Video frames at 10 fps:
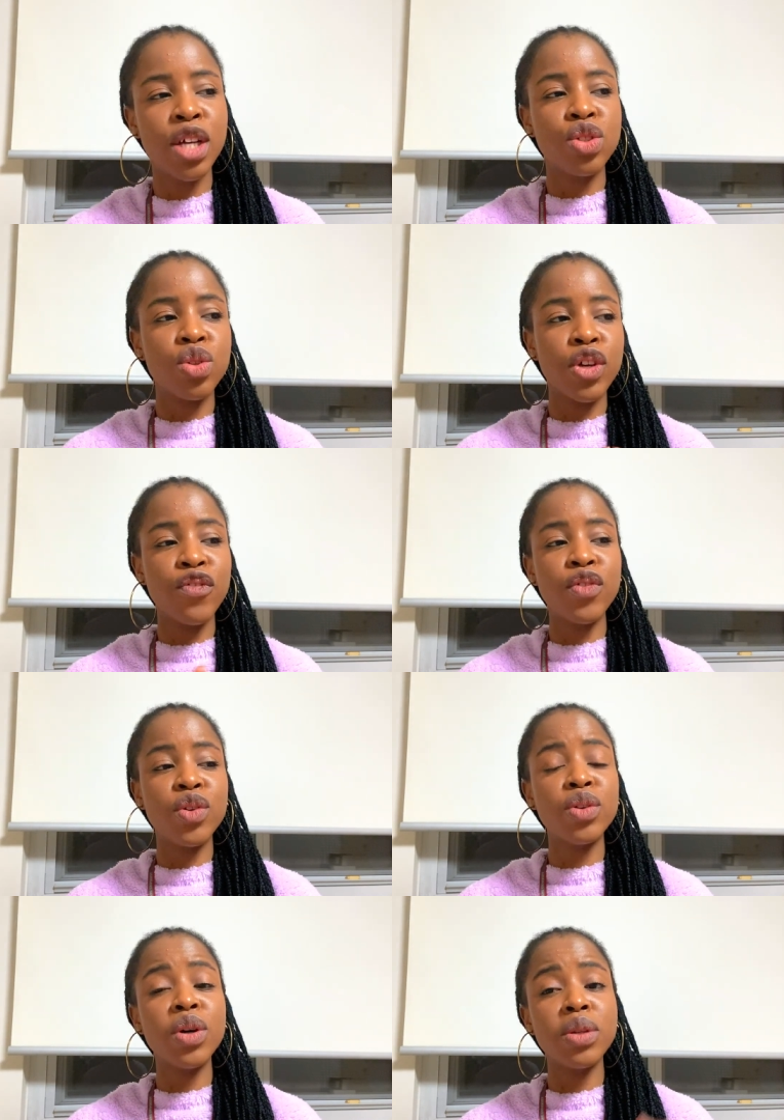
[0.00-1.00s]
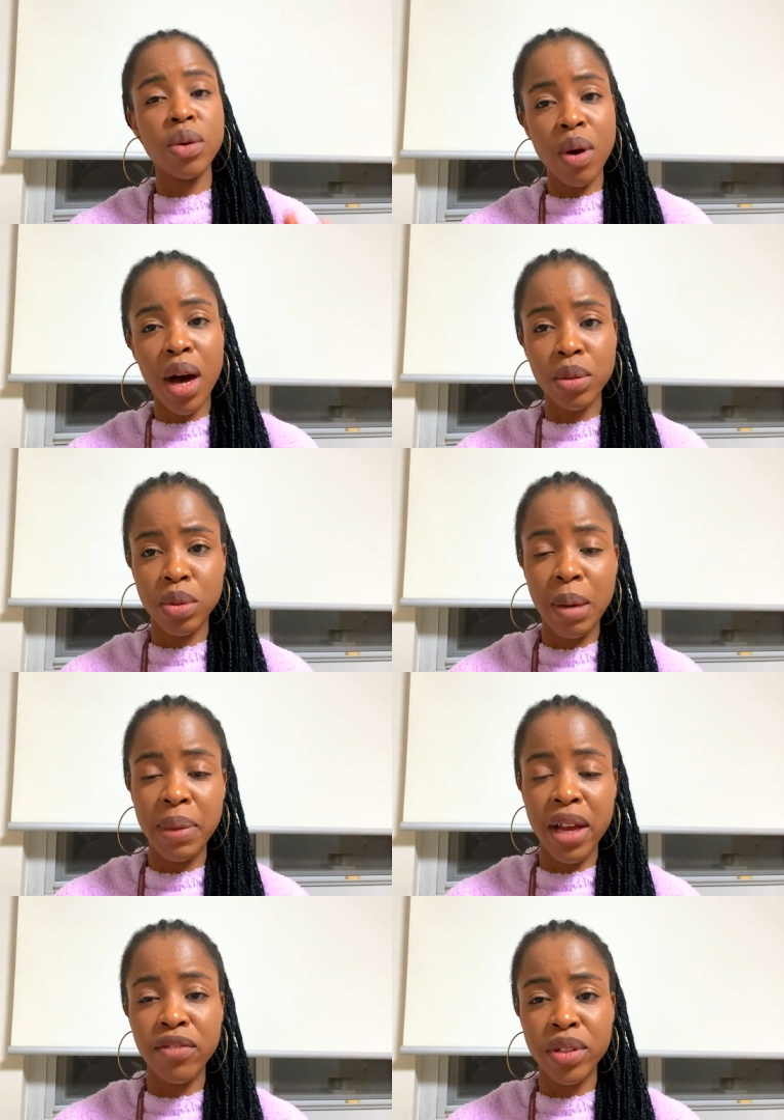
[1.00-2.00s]
So if you do not know how to
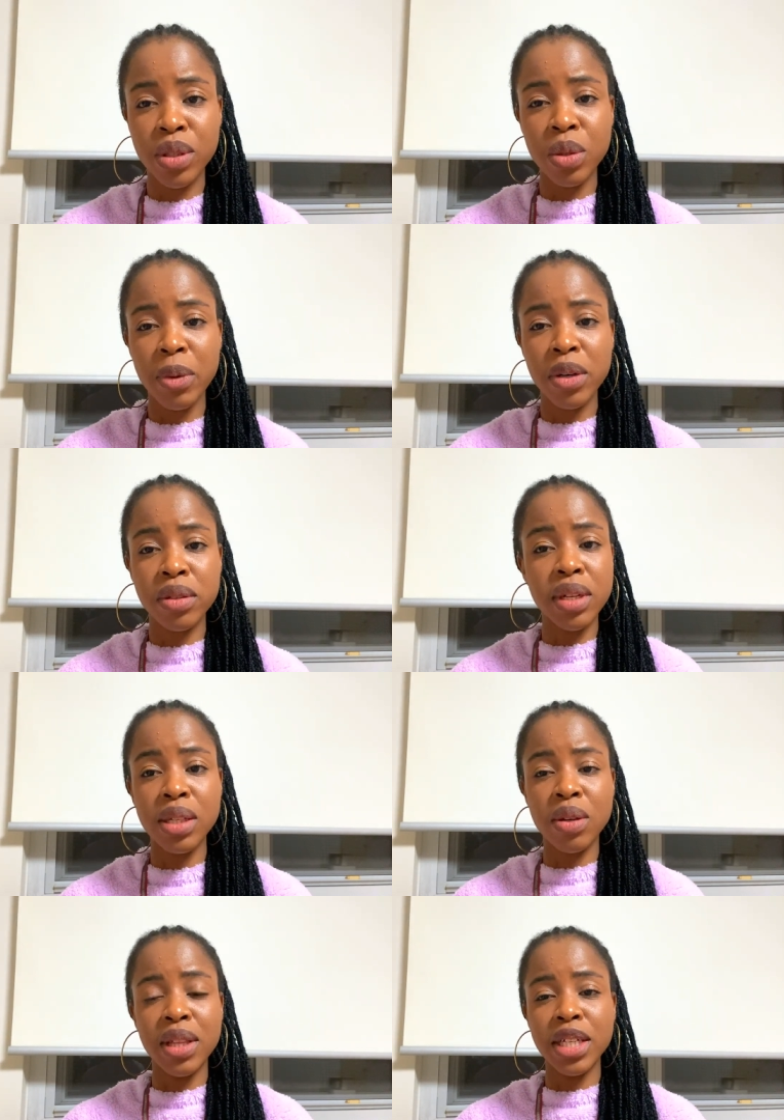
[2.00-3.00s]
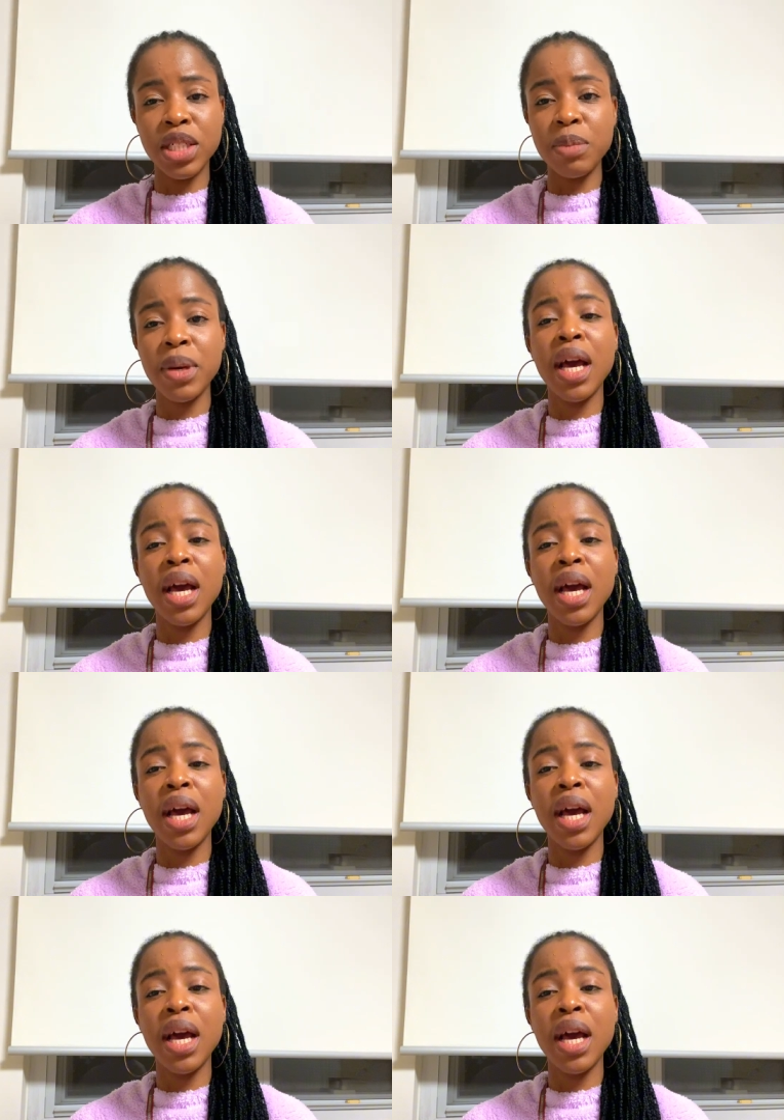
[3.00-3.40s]
apply for the Global Career Scholarship,